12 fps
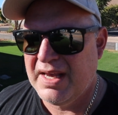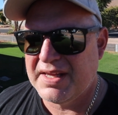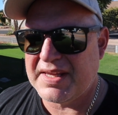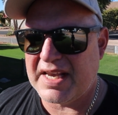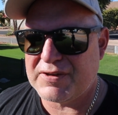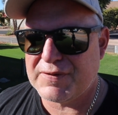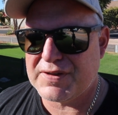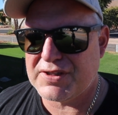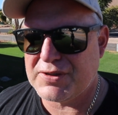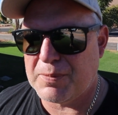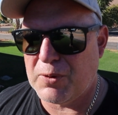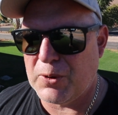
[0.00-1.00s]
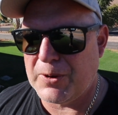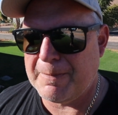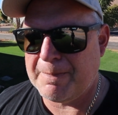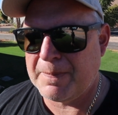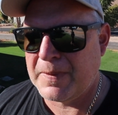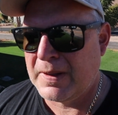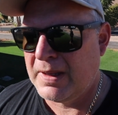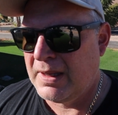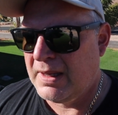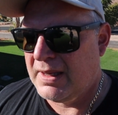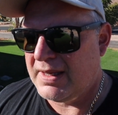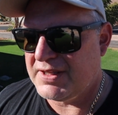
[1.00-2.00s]
thanks for the support.
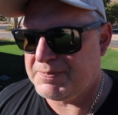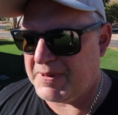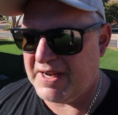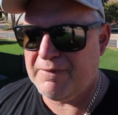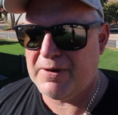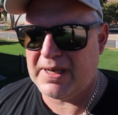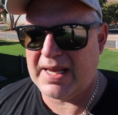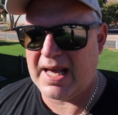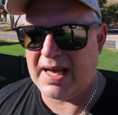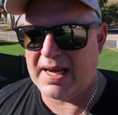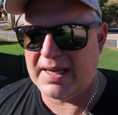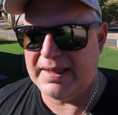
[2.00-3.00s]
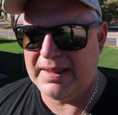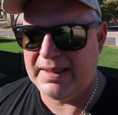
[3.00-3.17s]
It's been really hard.